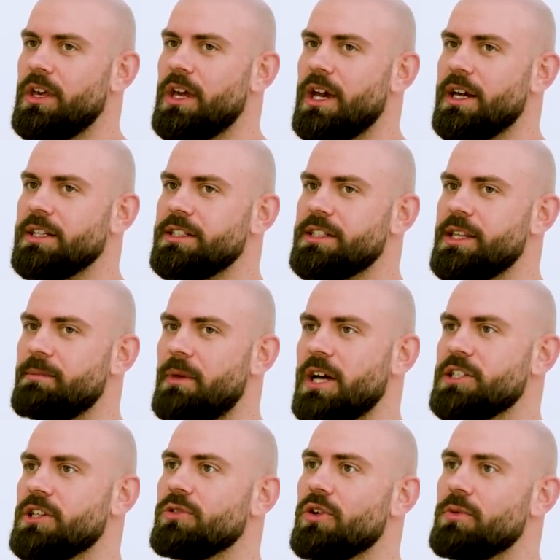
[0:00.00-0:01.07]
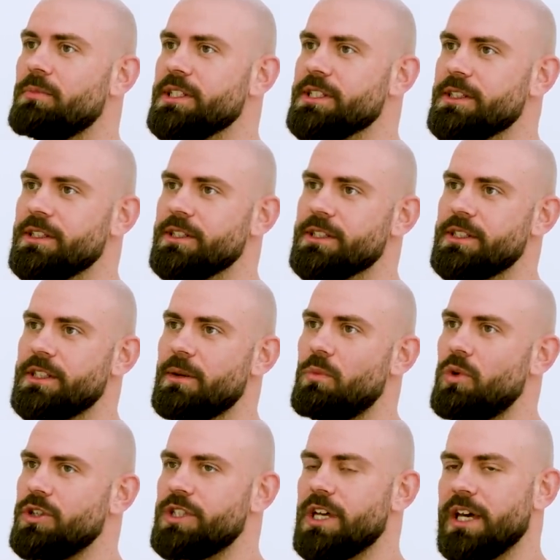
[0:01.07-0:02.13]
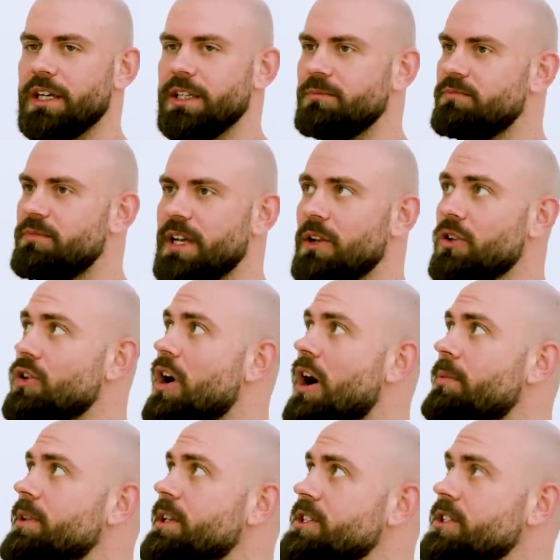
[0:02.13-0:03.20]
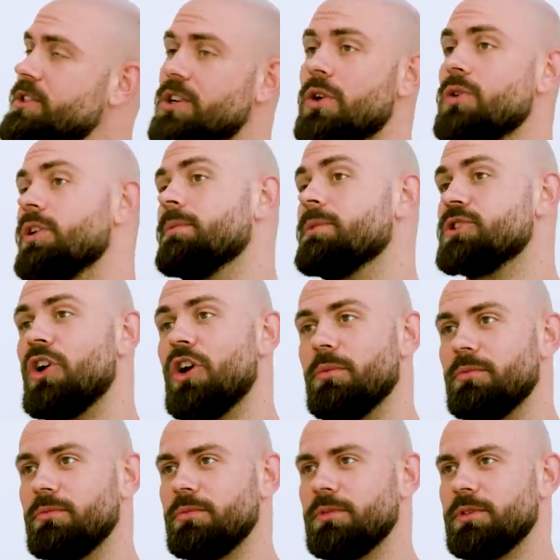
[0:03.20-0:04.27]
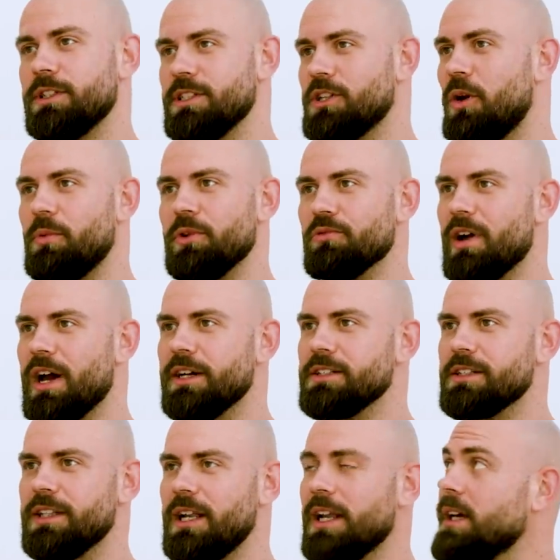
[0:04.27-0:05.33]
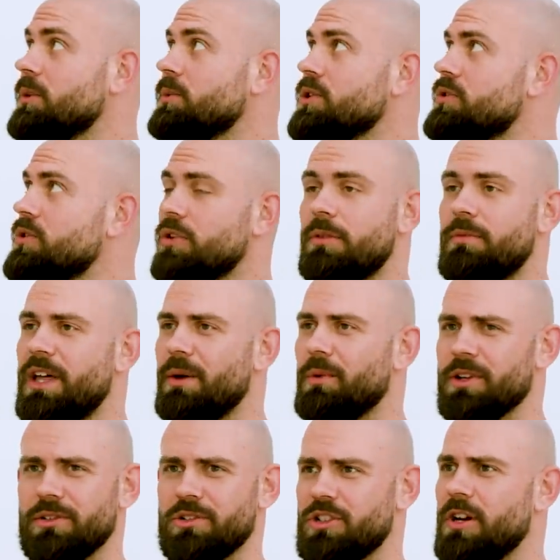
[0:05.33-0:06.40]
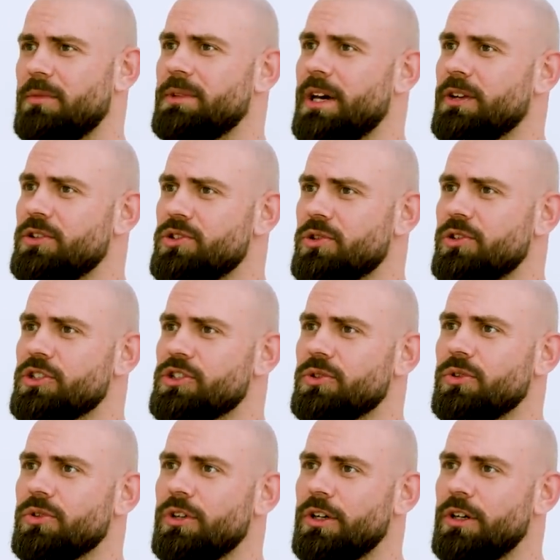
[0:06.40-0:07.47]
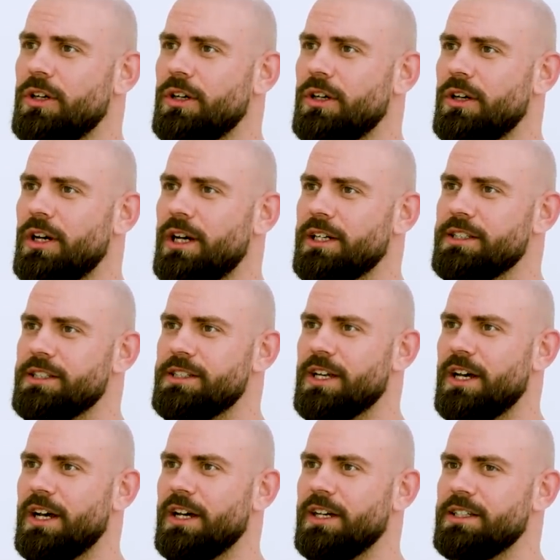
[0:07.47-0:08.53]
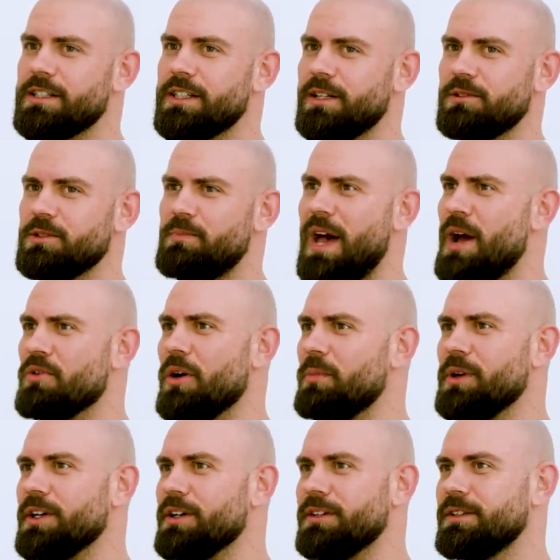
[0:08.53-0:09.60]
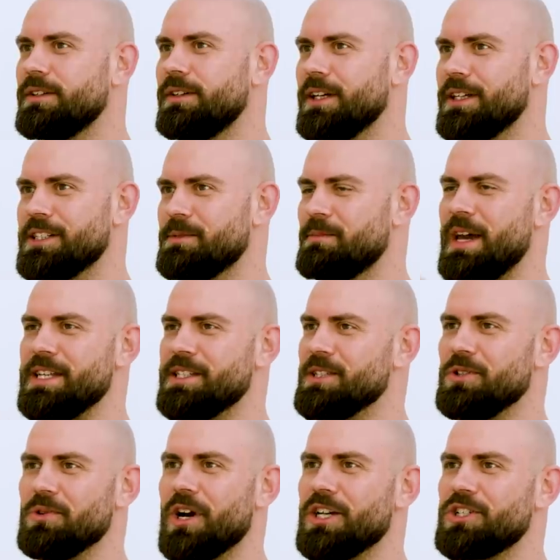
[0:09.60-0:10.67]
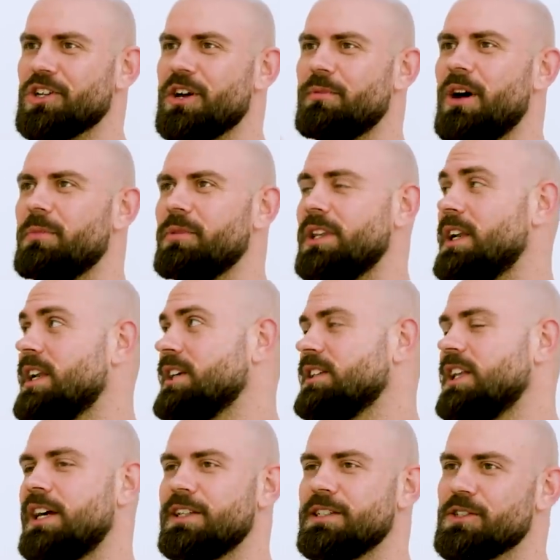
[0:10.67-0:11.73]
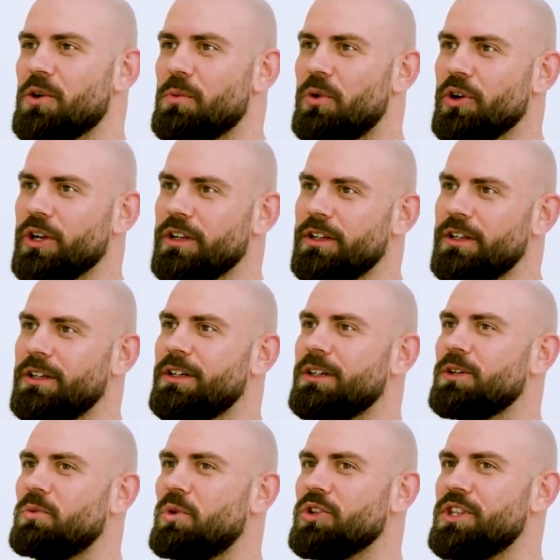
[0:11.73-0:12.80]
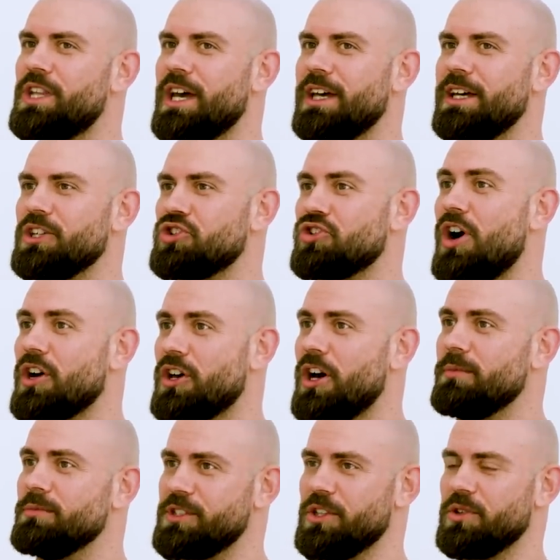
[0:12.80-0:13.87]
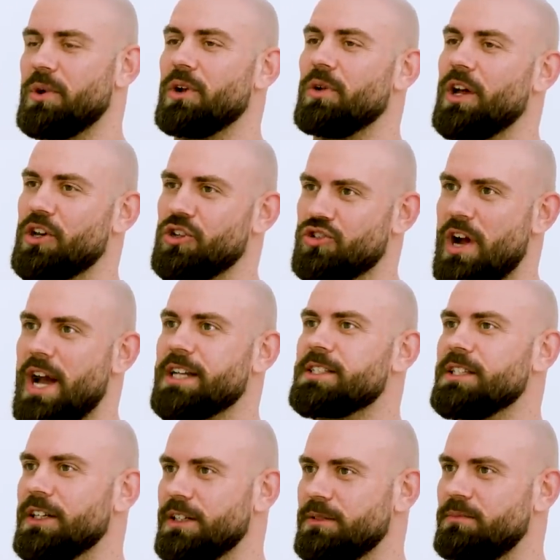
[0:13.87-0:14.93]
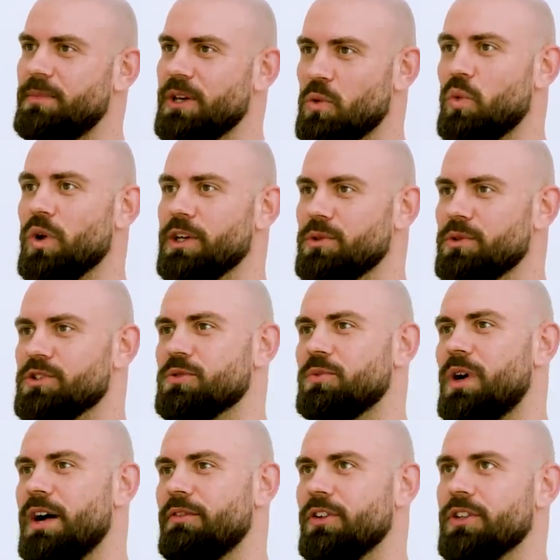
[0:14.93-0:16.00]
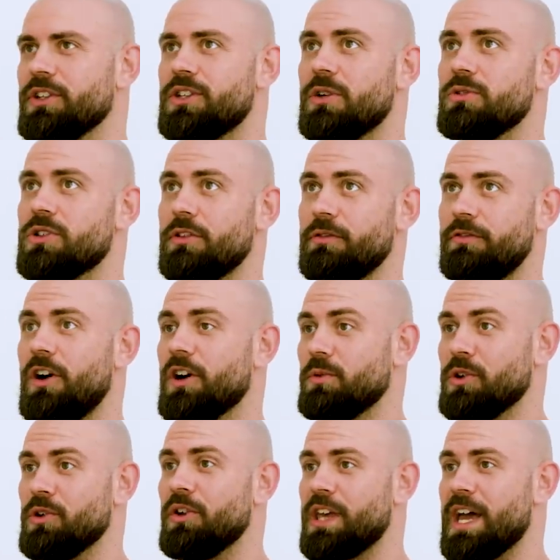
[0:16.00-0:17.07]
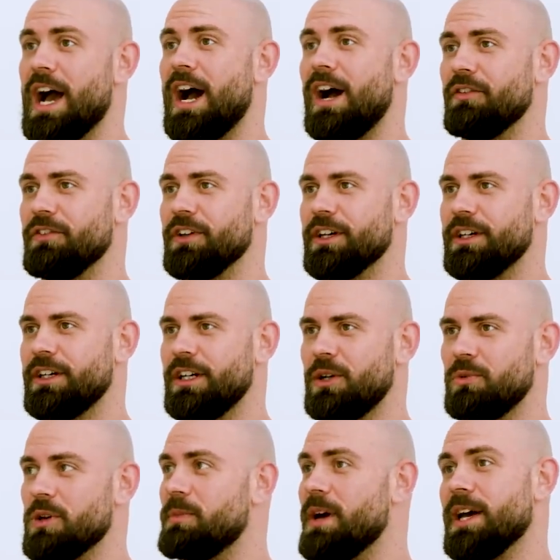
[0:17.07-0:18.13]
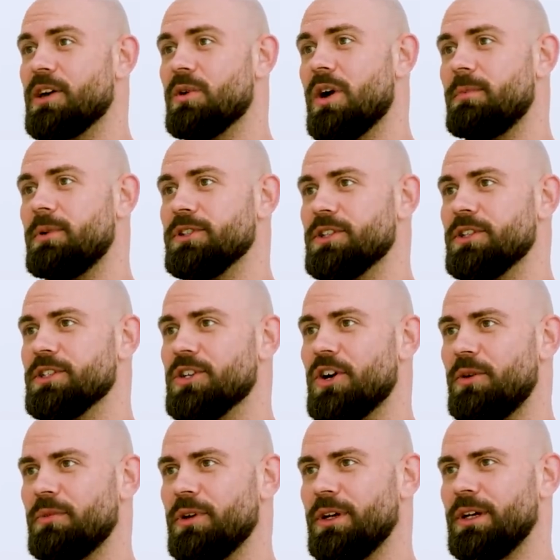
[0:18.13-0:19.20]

And they're minding their own business. And then one day they look up, and there's a toad at the top, and he's hopping around. And they're like, "What are you doing up there? Why don't you just come down and join us all?" And uh, he's like, it's better up here. Like, it's amazing. You guys should come up. And they're like, nah, there's no point. One day a truck comes the other way, or like a tractor, big wheels and whatever. And the toads go, fuck, we got to get out of here. We better go up onto the top.